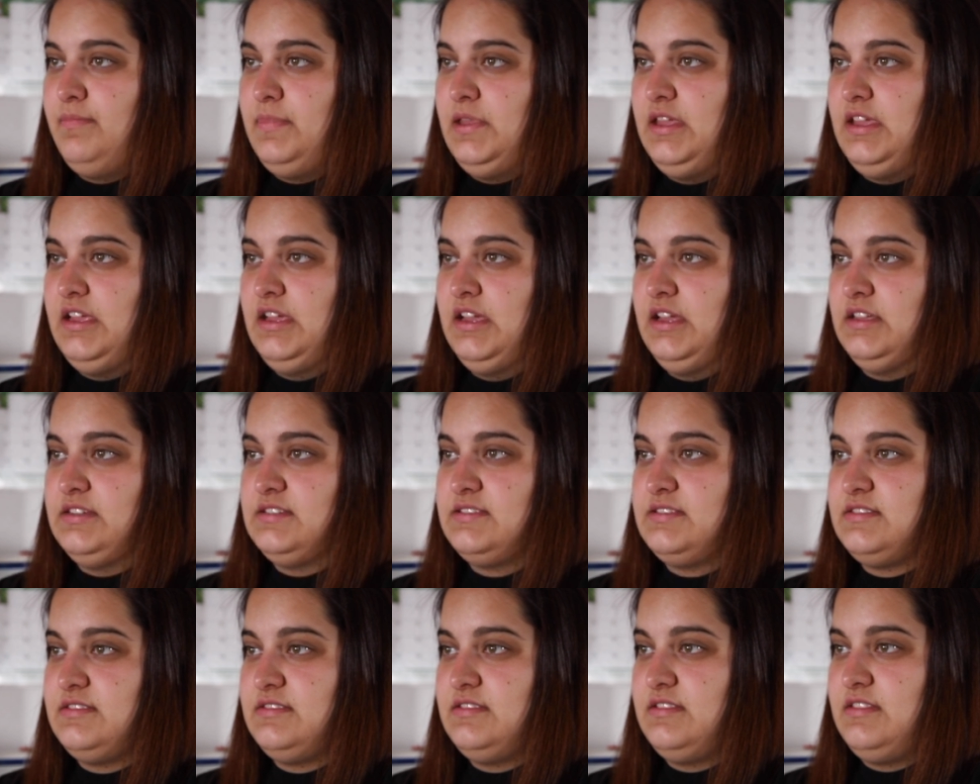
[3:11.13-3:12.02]

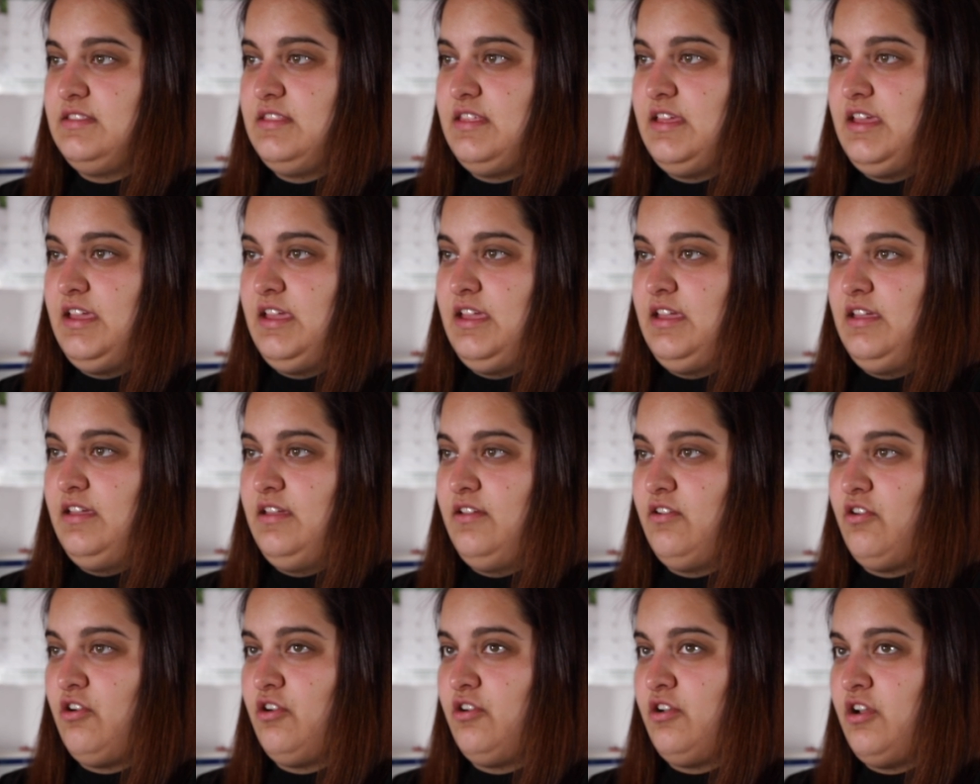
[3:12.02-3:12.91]
because
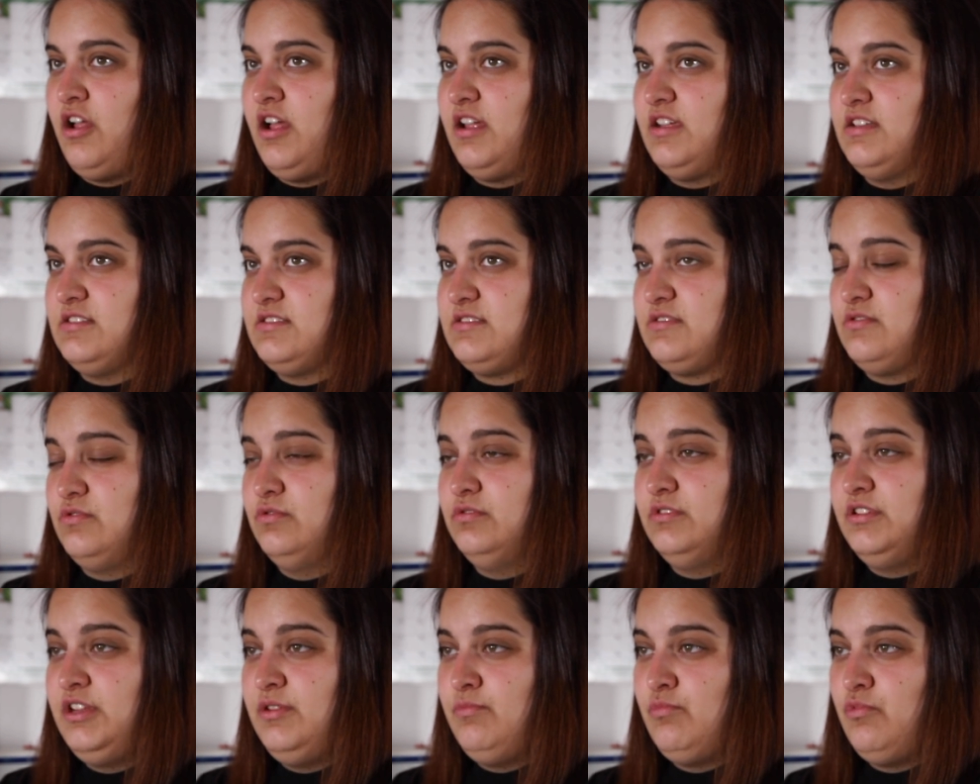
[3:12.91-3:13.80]
they are not in
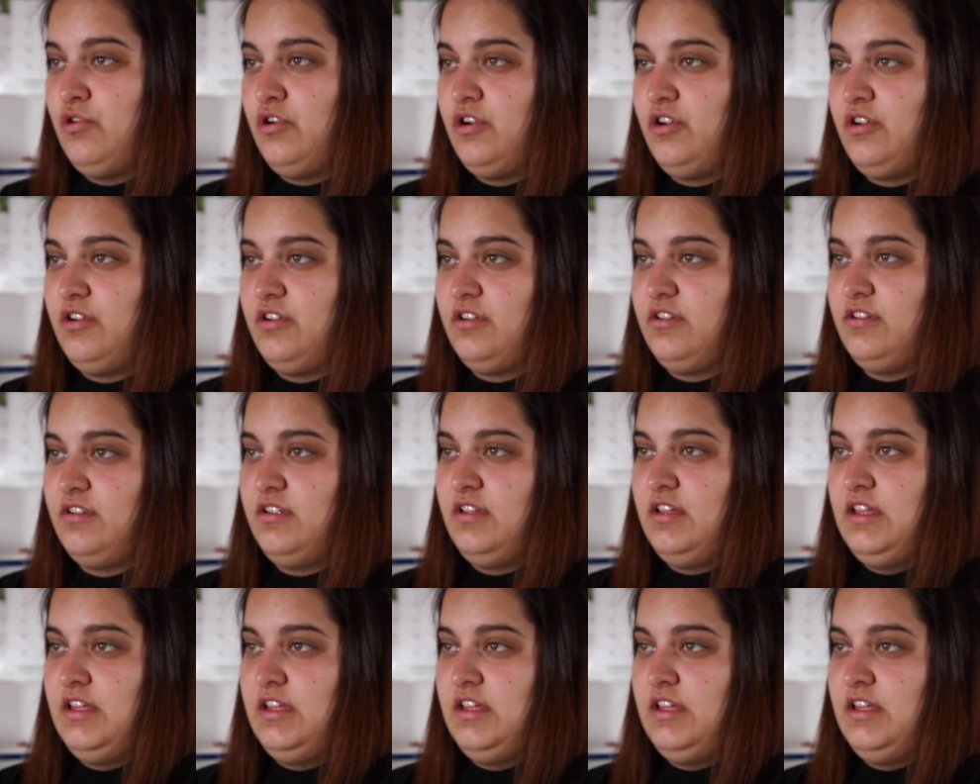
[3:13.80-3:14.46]
school anymore.